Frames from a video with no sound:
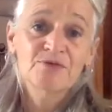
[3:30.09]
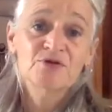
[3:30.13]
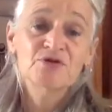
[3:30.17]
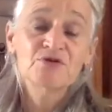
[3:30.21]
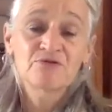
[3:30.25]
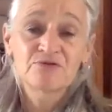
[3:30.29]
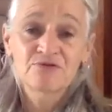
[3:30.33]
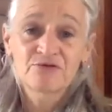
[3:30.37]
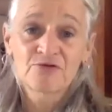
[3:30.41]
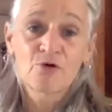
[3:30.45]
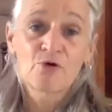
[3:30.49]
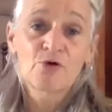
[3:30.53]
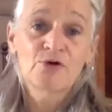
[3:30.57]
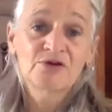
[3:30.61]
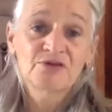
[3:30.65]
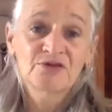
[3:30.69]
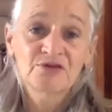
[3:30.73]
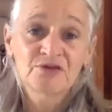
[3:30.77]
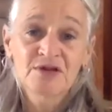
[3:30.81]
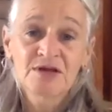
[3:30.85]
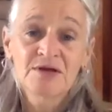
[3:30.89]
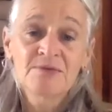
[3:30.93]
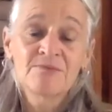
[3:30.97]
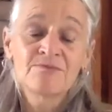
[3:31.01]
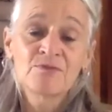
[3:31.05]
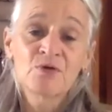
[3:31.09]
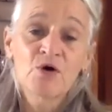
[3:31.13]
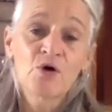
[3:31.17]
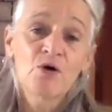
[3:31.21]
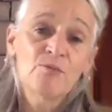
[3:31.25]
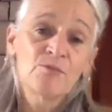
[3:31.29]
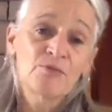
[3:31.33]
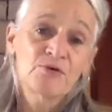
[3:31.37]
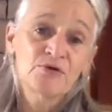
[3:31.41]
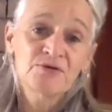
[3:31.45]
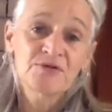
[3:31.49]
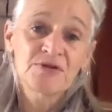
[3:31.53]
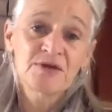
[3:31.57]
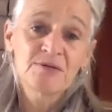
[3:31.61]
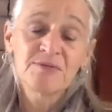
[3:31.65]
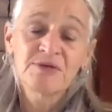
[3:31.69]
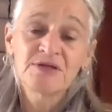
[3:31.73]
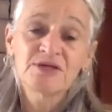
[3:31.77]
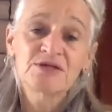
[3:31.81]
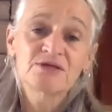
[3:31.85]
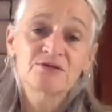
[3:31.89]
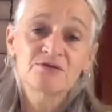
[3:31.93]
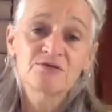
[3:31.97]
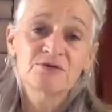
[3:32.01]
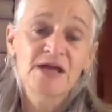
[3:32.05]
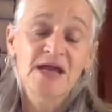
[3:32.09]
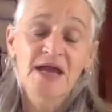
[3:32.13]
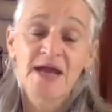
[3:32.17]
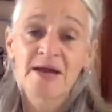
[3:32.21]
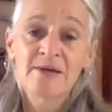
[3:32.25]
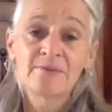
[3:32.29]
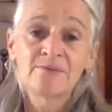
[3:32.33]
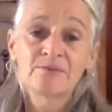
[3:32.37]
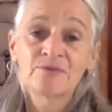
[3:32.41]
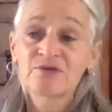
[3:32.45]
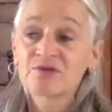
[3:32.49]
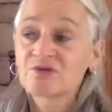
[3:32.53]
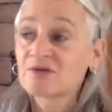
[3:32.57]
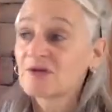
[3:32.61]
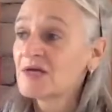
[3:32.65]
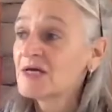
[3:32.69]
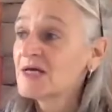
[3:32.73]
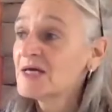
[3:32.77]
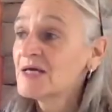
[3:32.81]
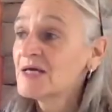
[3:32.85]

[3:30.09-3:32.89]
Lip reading: to force them or put them in two camps.